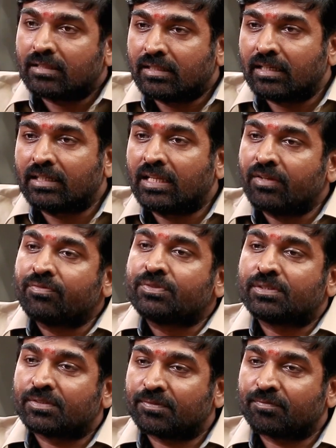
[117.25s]
that
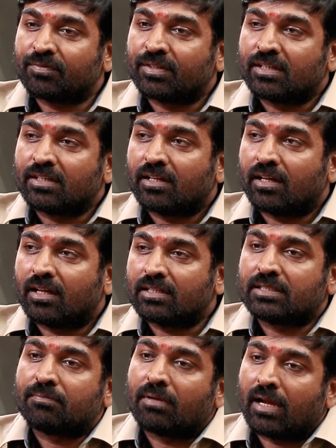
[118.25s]
gives
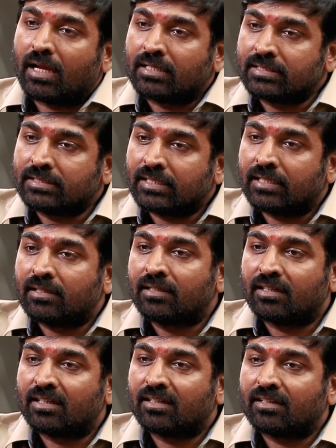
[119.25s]
some unsaid
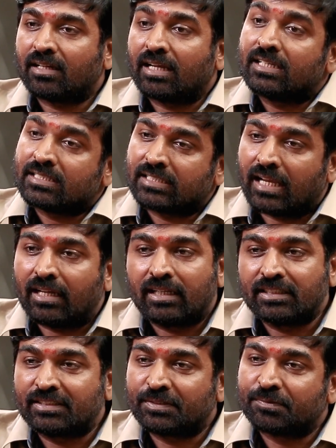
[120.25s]

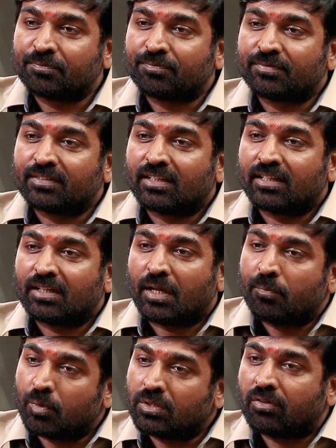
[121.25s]
understandings
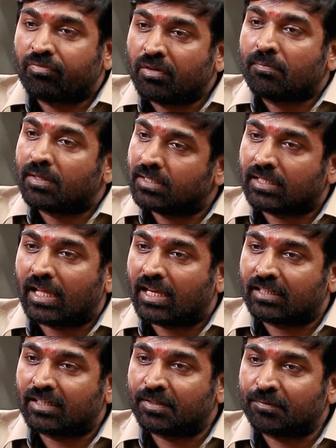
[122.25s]
about the film the
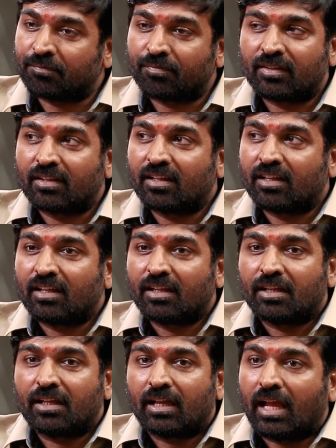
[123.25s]
character.
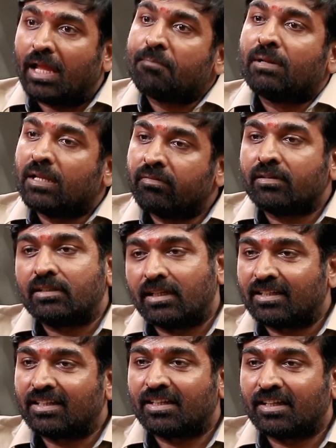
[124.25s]
I believe in
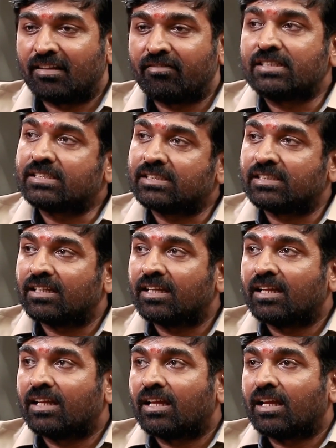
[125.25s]
that, which
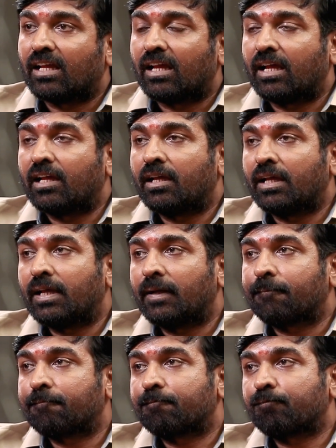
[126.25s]

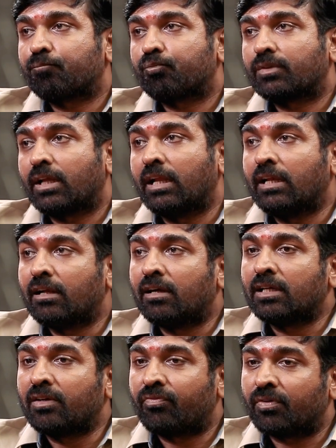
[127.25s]
uh, I
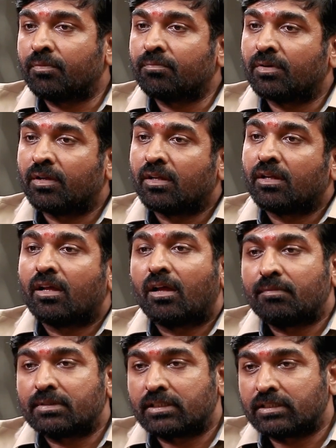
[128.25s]
learned it from
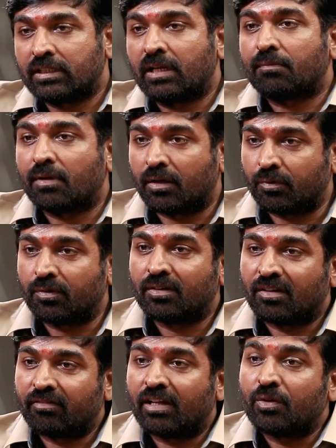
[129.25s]
Mr. Sriram Raghavan
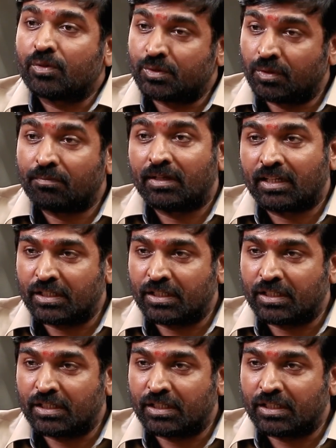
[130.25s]
when I was doing Merry